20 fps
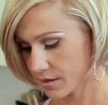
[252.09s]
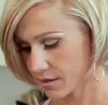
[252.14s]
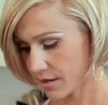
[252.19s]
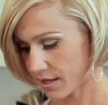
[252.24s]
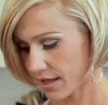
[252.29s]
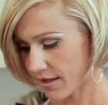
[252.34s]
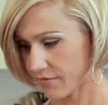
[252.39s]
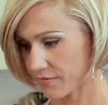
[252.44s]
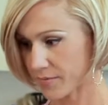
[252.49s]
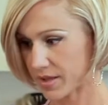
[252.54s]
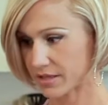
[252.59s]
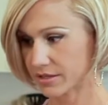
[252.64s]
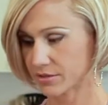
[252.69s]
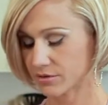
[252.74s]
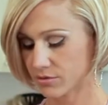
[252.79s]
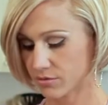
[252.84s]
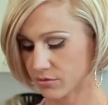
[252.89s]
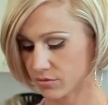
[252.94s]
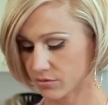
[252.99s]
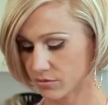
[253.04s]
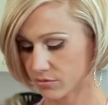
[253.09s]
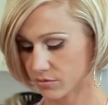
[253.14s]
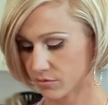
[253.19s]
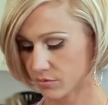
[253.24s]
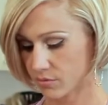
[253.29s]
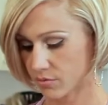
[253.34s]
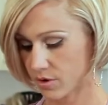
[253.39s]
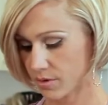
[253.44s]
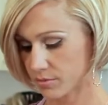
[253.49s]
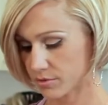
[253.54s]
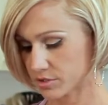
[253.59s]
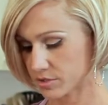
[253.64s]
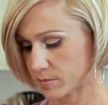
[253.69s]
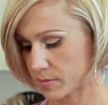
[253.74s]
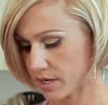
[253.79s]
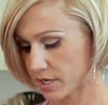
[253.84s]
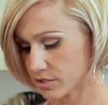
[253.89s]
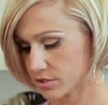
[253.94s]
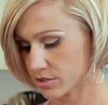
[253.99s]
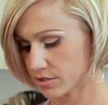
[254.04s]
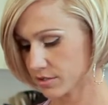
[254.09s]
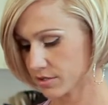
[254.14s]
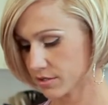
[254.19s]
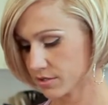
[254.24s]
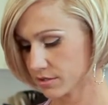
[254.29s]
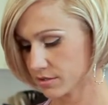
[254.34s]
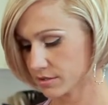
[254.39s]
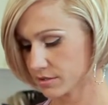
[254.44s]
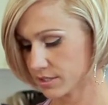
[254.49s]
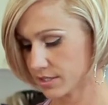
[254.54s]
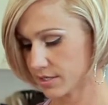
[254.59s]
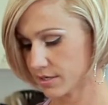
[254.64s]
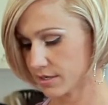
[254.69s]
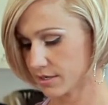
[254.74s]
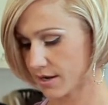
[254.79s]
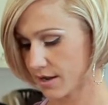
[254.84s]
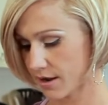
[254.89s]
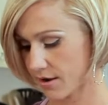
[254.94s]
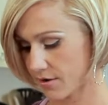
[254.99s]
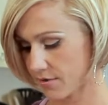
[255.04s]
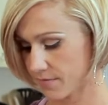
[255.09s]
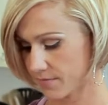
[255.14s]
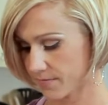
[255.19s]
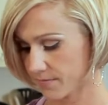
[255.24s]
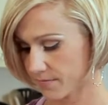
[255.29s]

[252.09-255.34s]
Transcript: I have my little rubber spatula to get it out.